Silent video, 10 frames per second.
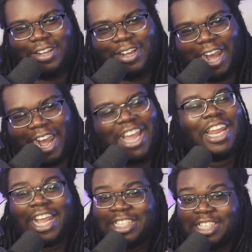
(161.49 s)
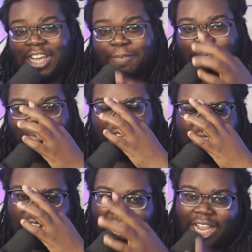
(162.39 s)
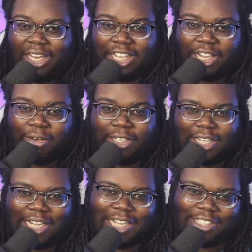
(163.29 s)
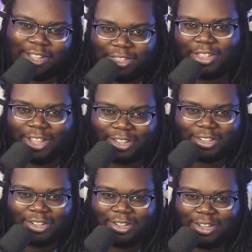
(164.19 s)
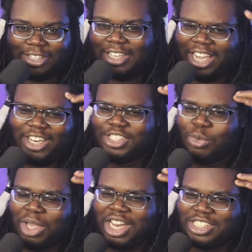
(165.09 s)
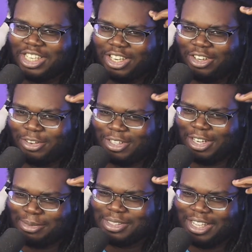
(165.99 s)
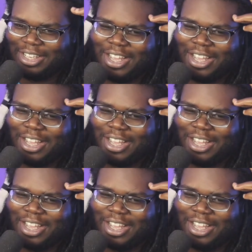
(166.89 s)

Alright, like I said, Dai and Leona is a thing. Dai doesn't realize it yet, though. You know what I'm saying?